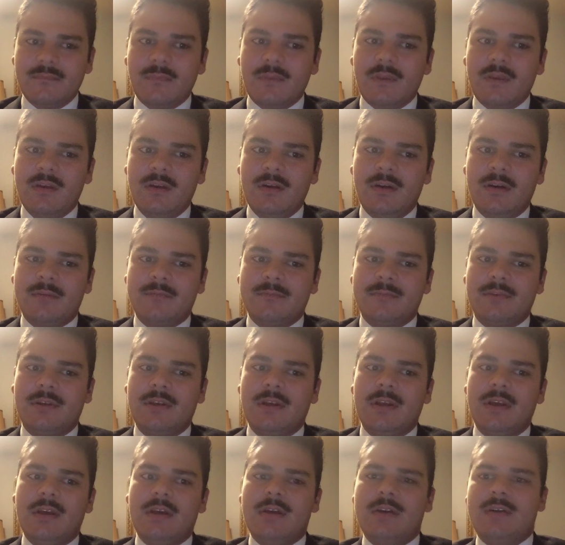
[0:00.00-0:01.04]
Um,
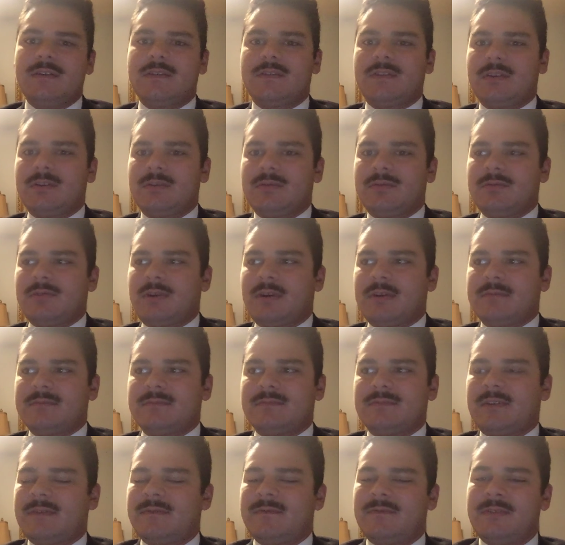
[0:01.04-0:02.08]
so
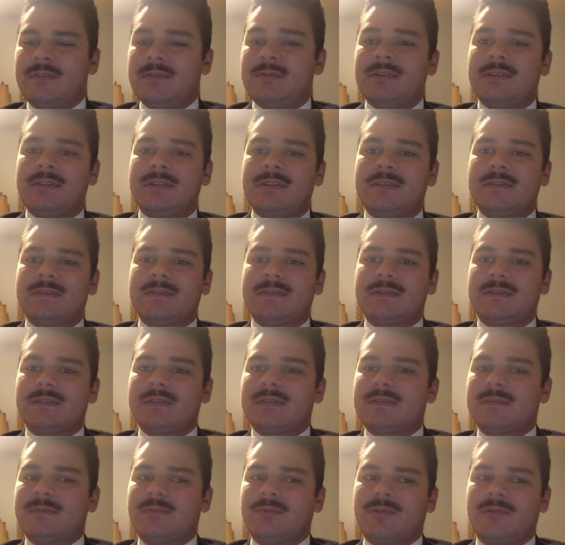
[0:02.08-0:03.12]
I've viewed it
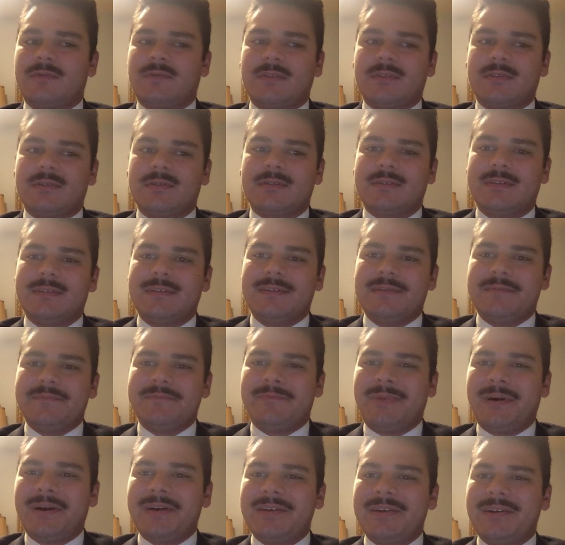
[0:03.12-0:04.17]
as more of a
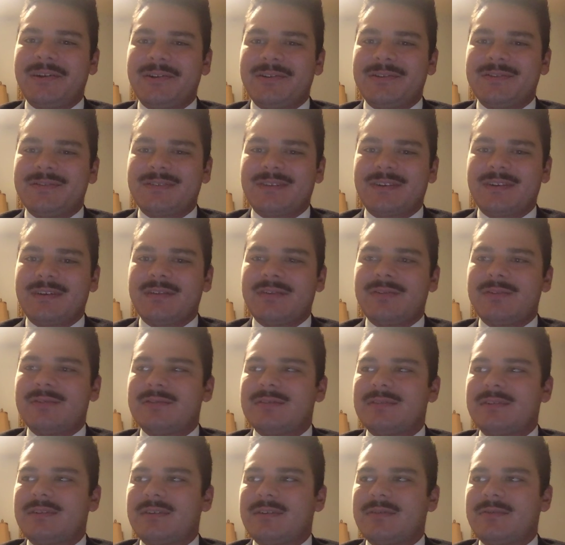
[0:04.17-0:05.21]
binary scale
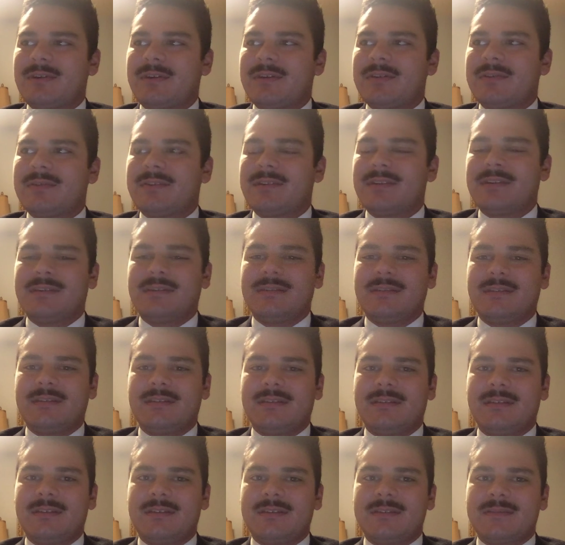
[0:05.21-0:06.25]
rather than
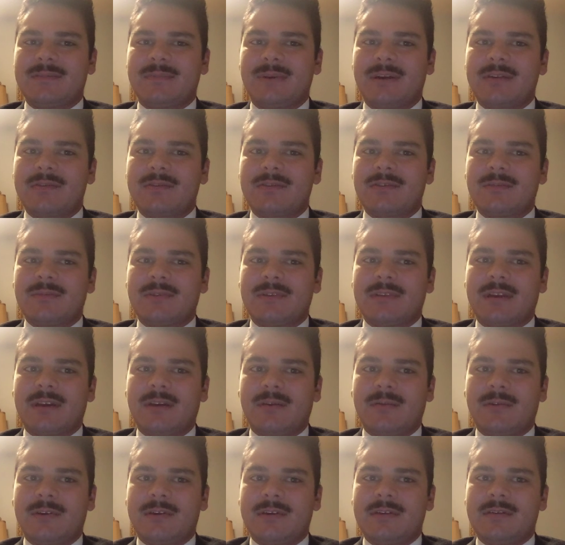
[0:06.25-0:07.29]
a spectrum in
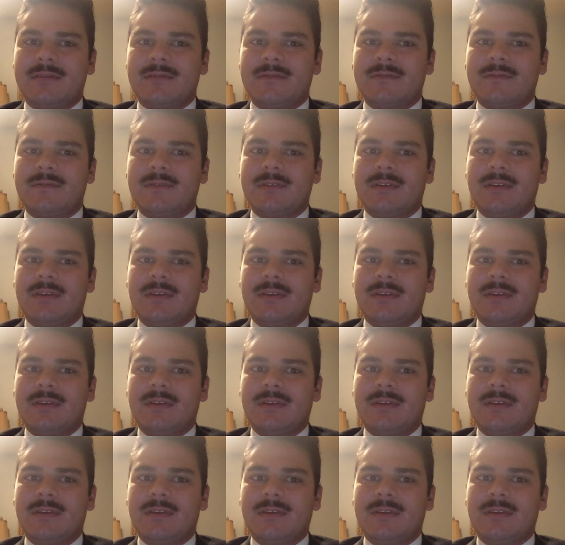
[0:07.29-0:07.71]
that way of